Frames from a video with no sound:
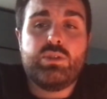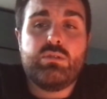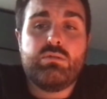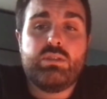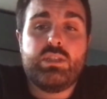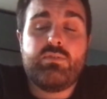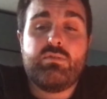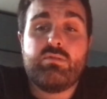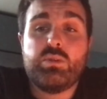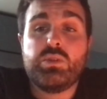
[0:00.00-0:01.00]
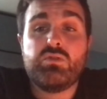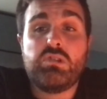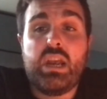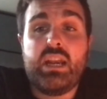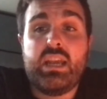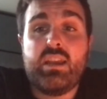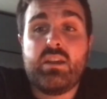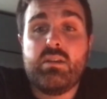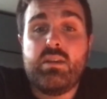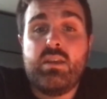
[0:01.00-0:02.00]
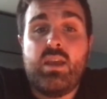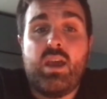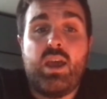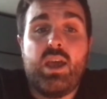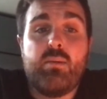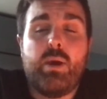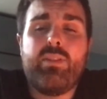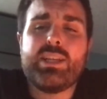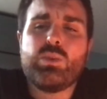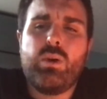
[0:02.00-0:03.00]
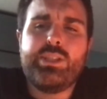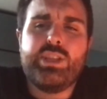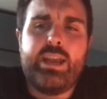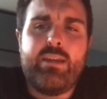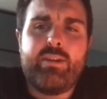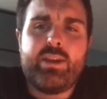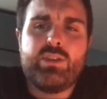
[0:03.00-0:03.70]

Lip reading: you the different routes of training, and that's quite generic.